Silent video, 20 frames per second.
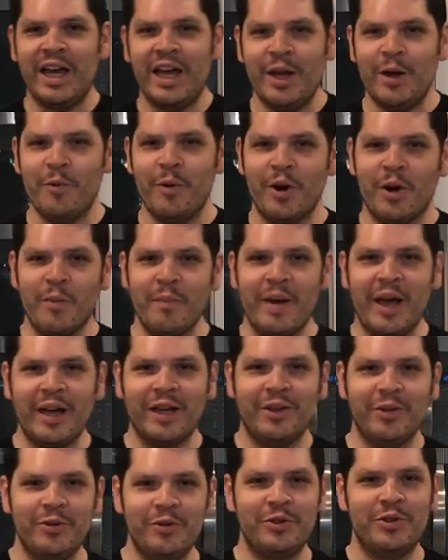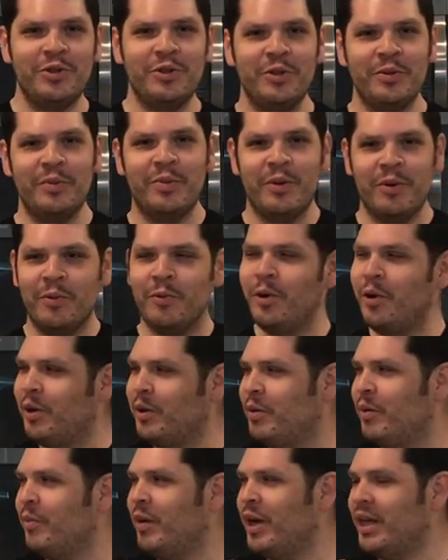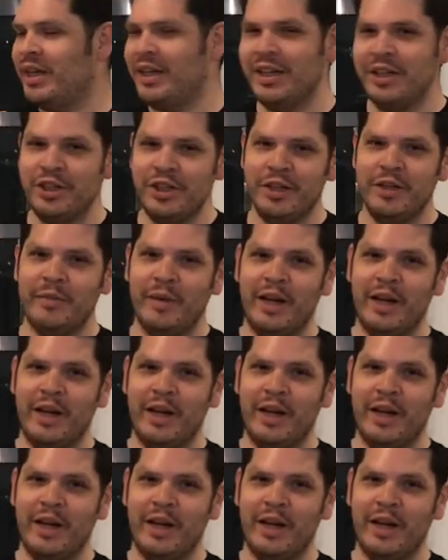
Hey, welcome back, YouTube. Welcome to my kitchen.